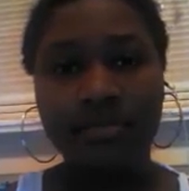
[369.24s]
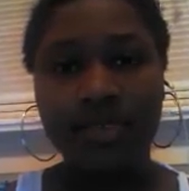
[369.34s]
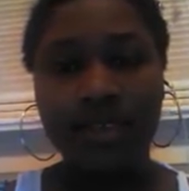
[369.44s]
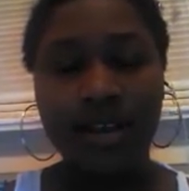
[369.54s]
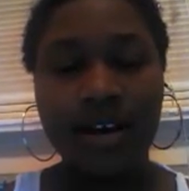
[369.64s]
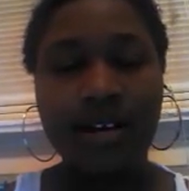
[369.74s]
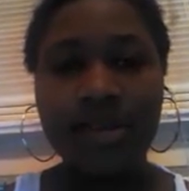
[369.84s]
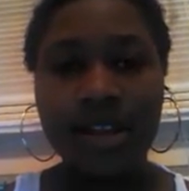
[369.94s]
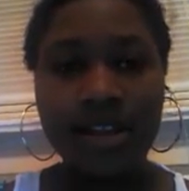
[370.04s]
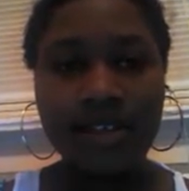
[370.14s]

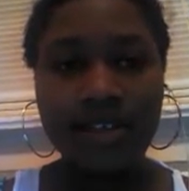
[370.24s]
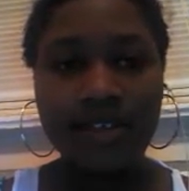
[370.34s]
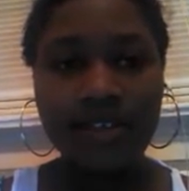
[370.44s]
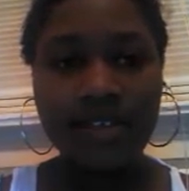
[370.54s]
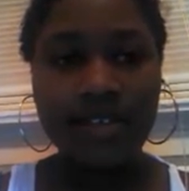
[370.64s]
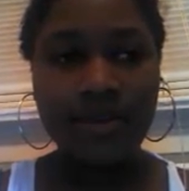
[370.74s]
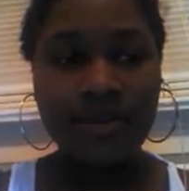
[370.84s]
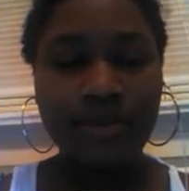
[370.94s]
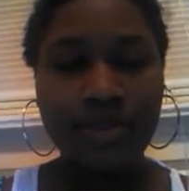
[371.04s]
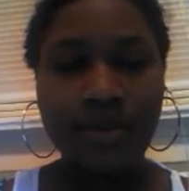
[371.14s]
humble ourselves
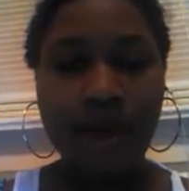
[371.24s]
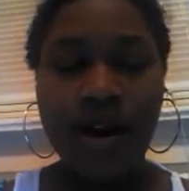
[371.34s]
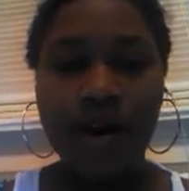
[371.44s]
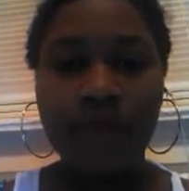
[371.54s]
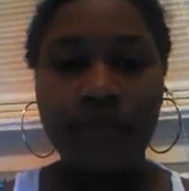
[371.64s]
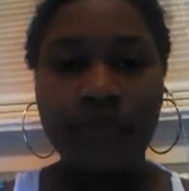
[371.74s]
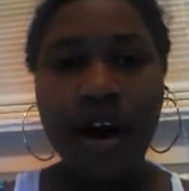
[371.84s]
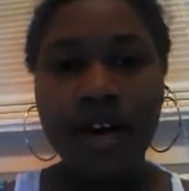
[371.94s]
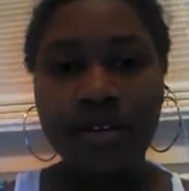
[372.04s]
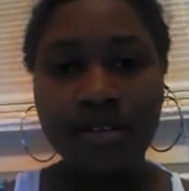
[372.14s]
to our own
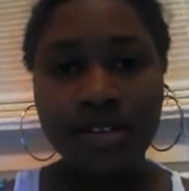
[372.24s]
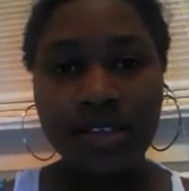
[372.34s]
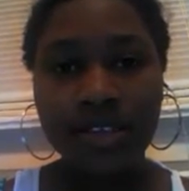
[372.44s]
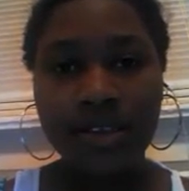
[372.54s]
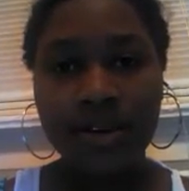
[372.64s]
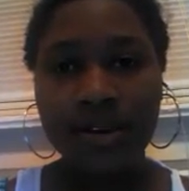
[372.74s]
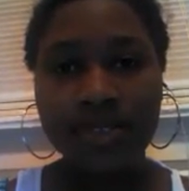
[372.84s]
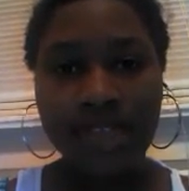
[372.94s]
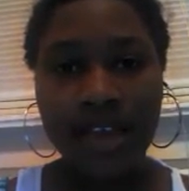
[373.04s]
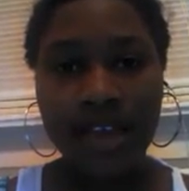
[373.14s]
faults. You know what I'm
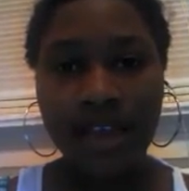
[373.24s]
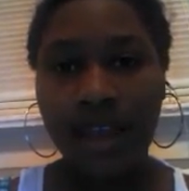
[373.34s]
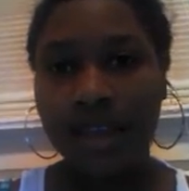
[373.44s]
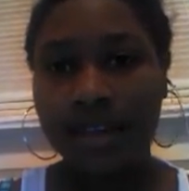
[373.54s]
saying? Like,